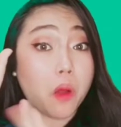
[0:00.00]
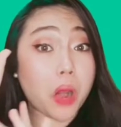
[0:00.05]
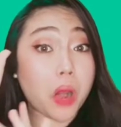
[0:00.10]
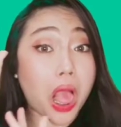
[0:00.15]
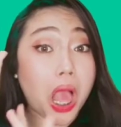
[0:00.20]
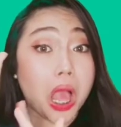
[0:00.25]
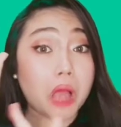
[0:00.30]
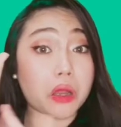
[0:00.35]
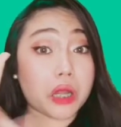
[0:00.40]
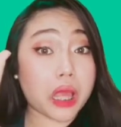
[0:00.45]

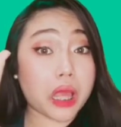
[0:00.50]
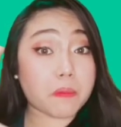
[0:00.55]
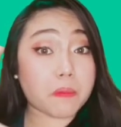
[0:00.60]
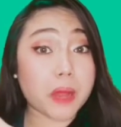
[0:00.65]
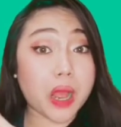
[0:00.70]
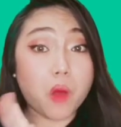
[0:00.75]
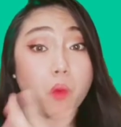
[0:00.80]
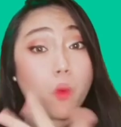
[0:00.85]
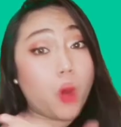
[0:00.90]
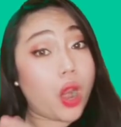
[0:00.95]
have a value
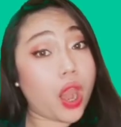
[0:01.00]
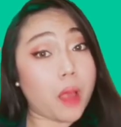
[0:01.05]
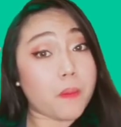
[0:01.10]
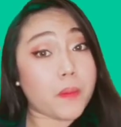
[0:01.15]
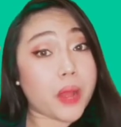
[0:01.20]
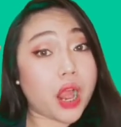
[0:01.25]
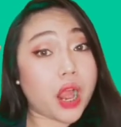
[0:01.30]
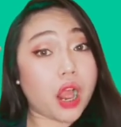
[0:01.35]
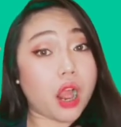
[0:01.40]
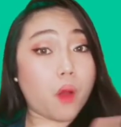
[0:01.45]
for A,
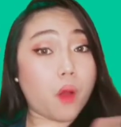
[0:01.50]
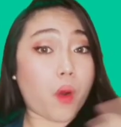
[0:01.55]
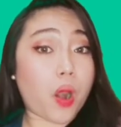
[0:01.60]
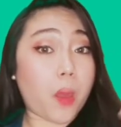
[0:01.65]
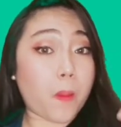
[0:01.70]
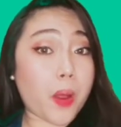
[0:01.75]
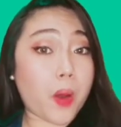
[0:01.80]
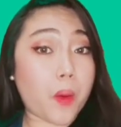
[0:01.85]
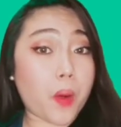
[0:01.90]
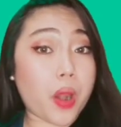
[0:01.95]

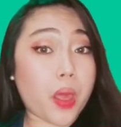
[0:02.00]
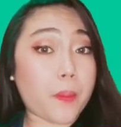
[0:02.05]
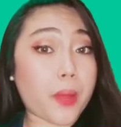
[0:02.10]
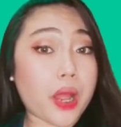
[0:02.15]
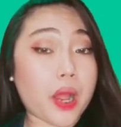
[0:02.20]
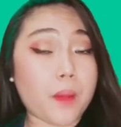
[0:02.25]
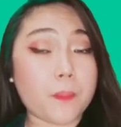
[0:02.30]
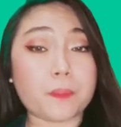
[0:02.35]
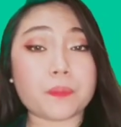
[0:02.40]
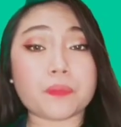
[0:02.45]
right?
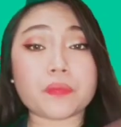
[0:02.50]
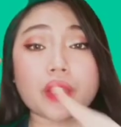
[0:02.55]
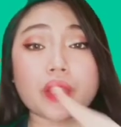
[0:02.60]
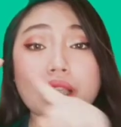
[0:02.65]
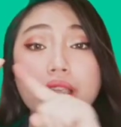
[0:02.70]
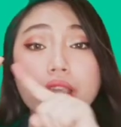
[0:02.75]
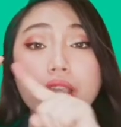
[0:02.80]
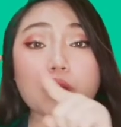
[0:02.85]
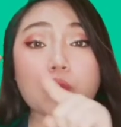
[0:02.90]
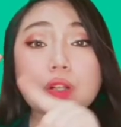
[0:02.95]

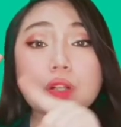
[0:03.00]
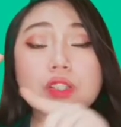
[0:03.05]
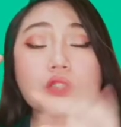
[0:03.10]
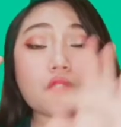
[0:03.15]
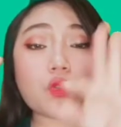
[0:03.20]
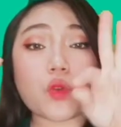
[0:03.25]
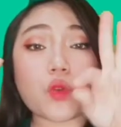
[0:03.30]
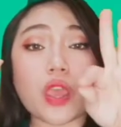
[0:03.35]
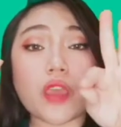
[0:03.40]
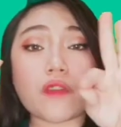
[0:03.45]

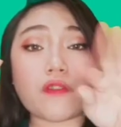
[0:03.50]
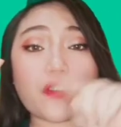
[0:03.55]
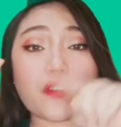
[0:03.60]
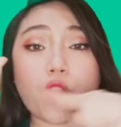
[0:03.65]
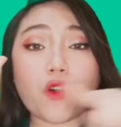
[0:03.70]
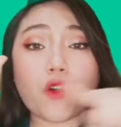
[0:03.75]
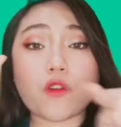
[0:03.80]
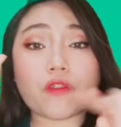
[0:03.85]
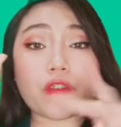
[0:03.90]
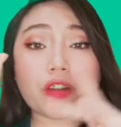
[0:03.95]
So
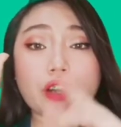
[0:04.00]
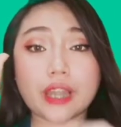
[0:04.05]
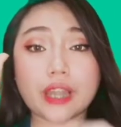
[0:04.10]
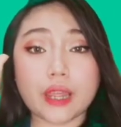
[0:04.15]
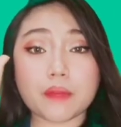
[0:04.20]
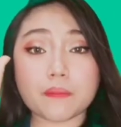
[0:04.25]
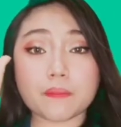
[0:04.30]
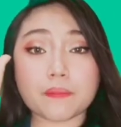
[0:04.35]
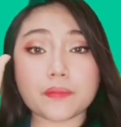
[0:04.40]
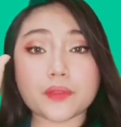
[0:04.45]
A is
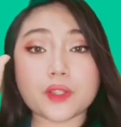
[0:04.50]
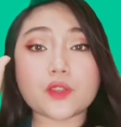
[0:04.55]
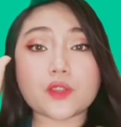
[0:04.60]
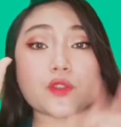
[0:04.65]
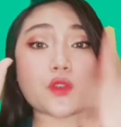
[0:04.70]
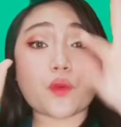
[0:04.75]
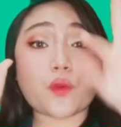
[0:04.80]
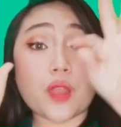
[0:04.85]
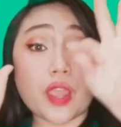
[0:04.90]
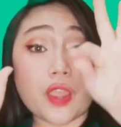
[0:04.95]
equals to
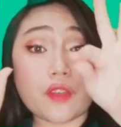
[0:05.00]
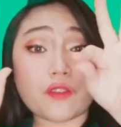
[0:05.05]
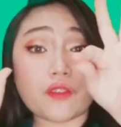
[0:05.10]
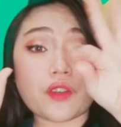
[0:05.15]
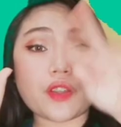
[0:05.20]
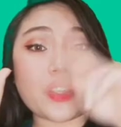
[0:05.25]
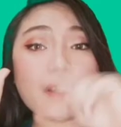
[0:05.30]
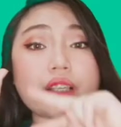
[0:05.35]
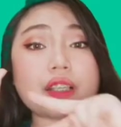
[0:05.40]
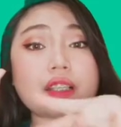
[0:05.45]

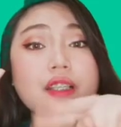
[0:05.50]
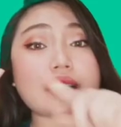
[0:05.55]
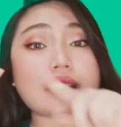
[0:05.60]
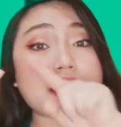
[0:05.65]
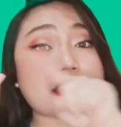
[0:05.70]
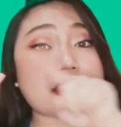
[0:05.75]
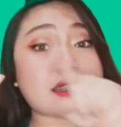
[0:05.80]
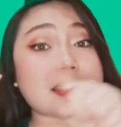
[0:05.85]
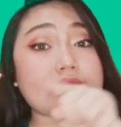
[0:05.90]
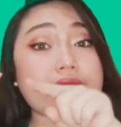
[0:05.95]

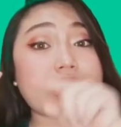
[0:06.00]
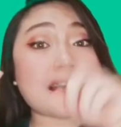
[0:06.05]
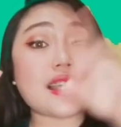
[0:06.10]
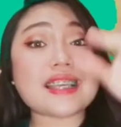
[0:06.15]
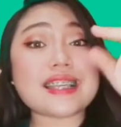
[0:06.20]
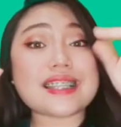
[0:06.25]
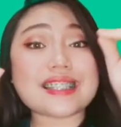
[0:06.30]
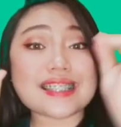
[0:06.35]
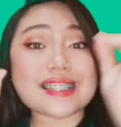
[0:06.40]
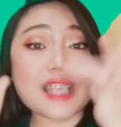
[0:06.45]
force, which is
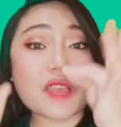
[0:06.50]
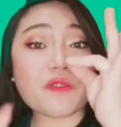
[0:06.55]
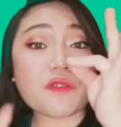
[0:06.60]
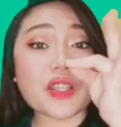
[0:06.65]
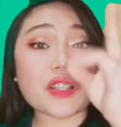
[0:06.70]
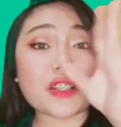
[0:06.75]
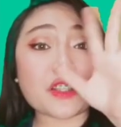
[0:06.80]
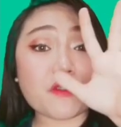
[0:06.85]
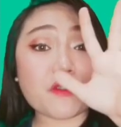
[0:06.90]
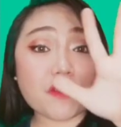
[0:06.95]

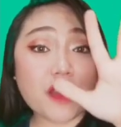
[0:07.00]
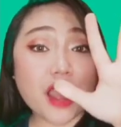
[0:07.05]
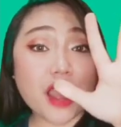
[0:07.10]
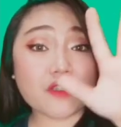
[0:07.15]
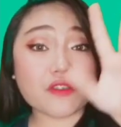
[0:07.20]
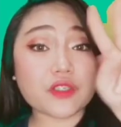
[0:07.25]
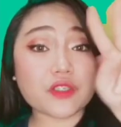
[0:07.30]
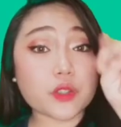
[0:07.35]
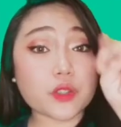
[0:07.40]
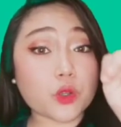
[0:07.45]
75
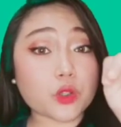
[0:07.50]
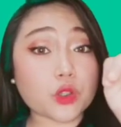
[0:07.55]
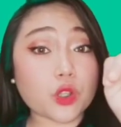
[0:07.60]
newton,